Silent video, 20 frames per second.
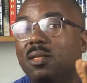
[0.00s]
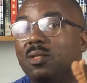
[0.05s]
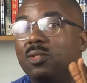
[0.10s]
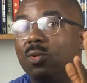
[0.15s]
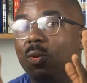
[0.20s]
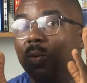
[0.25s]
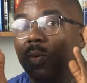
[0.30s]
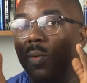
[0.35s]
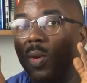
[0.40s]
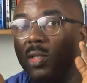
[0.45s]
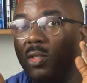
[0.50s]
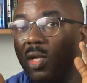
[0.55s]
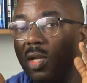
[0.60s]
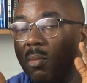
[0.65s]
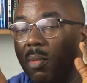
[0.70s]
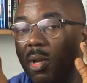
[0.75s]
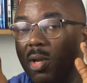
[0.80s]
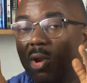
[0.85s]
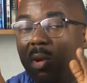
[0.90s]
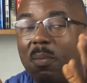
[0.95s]
So we're talking
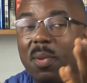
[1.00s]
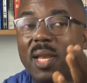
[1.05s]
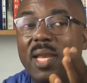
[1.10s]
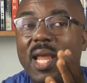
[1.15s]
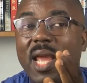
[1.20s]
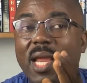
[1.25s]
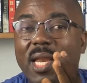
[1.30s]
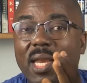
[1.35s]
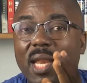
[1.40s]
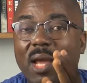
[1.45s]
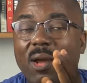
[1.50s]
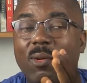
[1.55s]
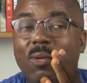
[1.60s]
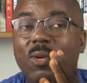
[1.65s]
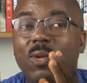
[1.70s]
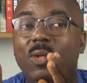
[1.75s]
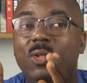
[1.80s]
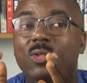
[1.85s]
about number 9 now.